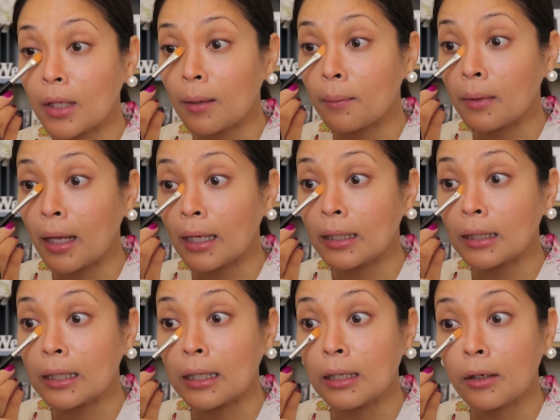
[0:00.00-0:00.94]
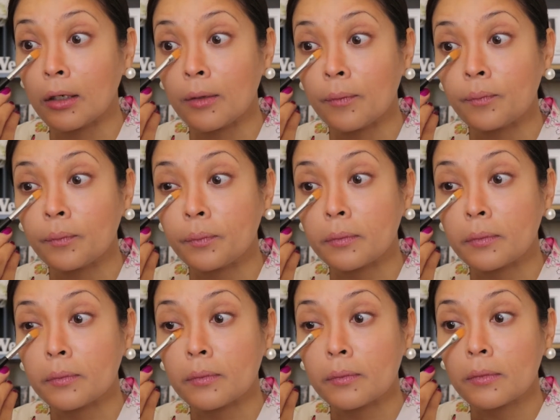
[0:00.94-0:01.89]
apply it here
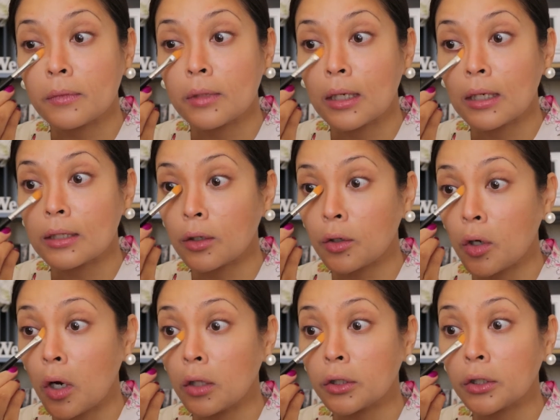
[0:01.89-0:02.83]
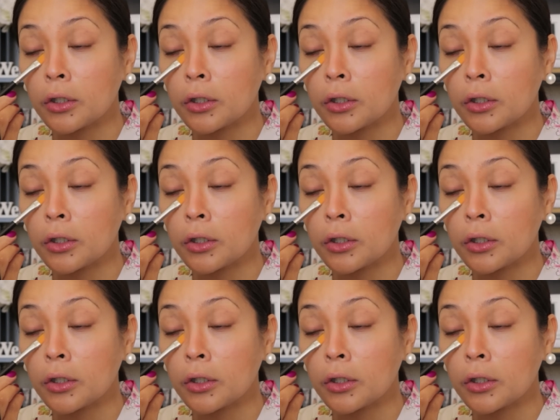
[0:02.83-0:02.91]
as a color